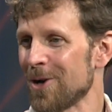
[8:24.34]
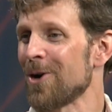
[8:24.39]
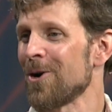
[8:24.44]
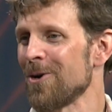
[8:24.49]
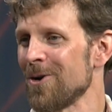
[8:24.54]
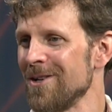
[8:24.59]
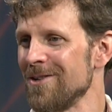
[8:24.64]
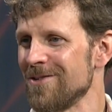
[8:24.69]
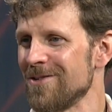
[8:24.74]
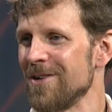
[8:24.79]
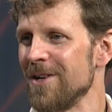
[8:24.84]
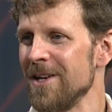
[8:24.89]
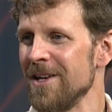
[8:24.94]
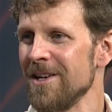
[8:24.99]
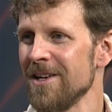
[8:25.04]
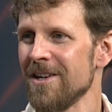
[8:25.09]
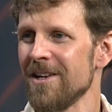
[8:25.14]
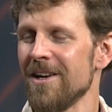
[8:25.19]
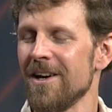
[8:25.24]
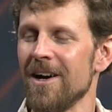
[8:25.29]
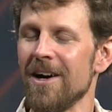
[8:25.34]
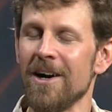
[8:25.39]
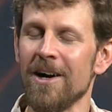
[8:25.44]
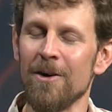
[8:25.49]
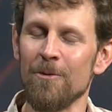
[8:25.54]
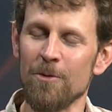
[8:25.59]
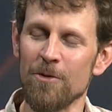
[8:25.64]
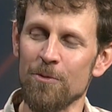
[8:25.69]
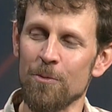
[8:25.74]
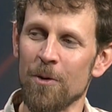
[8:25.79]
Currency
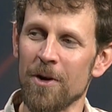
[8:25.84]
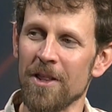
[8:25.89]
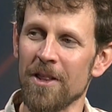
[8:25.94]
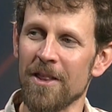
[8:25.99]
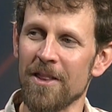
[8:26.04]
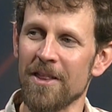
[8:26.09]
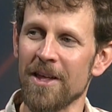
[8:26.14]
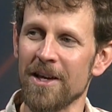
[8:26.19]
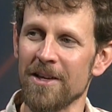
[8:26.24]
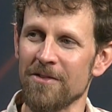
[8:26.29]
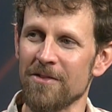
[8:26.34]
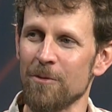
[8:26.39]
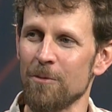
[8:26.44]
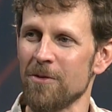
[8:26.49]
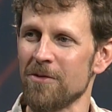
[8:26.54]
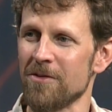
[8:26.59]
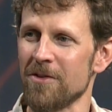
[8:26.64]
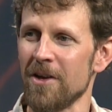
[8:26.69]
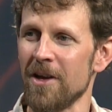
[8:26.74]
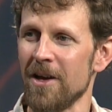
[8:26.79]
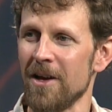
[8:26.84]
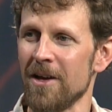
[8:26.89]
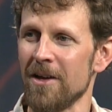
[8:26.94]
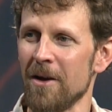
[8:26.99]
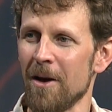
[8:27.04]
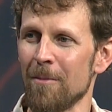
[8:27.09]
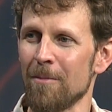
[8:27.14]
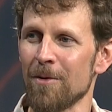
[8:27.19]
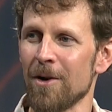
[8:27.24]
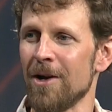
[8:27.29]
was one of the things that was
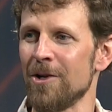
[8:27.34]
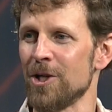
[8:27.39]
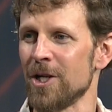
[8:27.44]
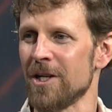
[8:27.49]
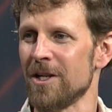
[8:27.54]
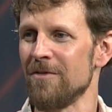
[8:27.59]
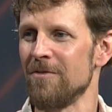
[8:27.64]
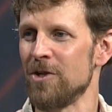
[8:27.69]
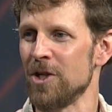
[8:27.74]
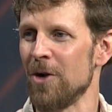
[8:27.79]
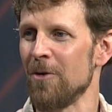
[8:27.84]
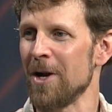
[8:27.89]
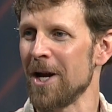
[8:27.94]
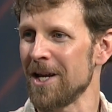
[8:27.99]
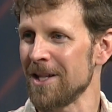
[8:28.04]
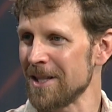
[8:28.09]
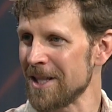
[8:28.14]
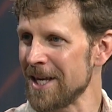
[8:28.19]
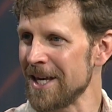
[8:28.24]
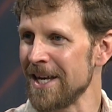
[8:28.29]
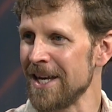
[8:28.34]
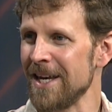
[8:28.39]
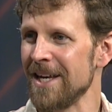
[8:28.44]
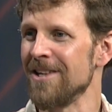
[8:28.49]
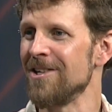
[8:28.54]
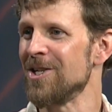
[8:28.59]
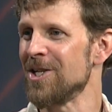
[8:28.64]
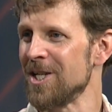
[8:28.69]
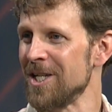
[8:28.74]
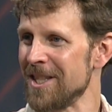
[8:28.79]
a project of Joanne Lee,
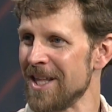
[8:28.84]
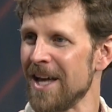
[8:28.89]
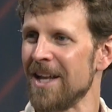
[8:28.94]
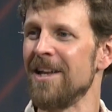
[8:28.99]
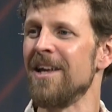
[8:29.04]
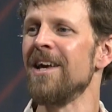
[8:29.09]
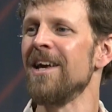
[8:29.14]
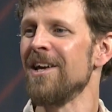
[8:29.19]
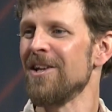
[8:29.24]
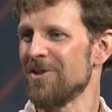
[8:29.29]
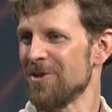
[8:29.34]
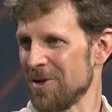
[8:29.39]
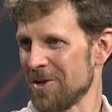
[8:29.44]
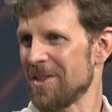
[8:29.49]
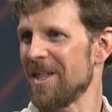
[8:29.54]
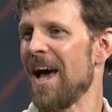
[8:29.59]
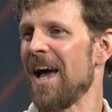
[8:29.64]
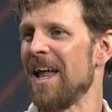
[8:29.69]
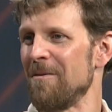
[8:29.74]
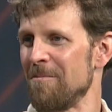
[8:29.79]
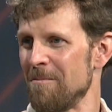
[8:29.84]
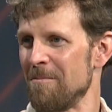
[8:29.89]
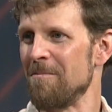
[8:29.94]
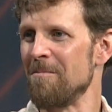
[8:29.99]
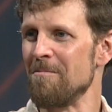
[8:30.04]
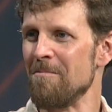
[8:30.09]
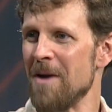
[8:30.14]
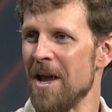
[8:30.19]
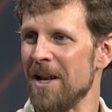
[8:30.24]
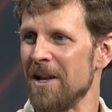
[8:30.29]
and she then took that and
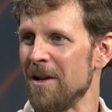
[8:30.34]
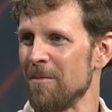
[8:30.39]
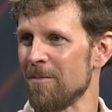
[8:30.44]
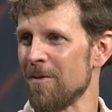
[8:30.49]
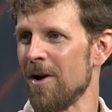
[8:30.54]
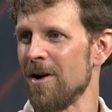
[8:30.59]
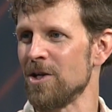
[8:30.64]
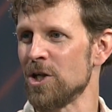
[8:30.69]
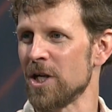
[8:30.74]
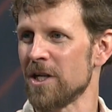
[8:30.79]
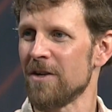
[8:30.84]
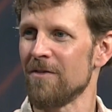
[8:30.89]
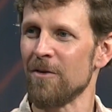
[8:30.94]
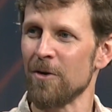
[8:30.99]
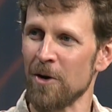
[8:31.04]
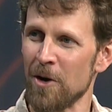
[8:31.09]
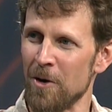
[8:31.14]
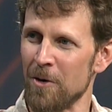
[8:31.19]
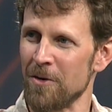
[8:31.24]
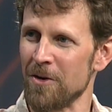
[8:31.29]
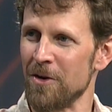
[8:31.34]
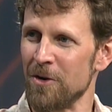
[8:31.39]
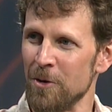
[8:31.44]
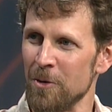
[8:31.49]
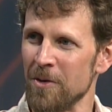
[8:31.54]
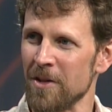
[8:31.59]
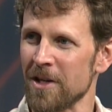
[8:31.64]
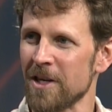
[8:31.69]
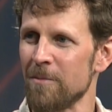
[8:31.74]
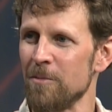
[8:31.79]
made it a project of her own to do
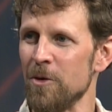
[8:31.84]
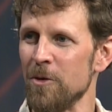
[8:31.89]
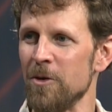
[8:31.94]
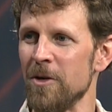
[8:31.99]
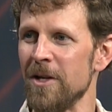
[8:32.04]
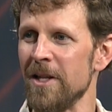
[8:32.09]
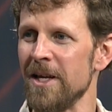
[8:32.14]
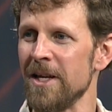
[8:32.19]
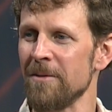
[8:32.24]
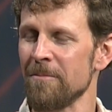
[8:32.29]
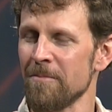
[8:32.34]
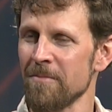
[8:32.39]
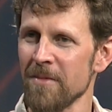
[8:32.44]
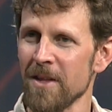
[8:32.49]
in the community.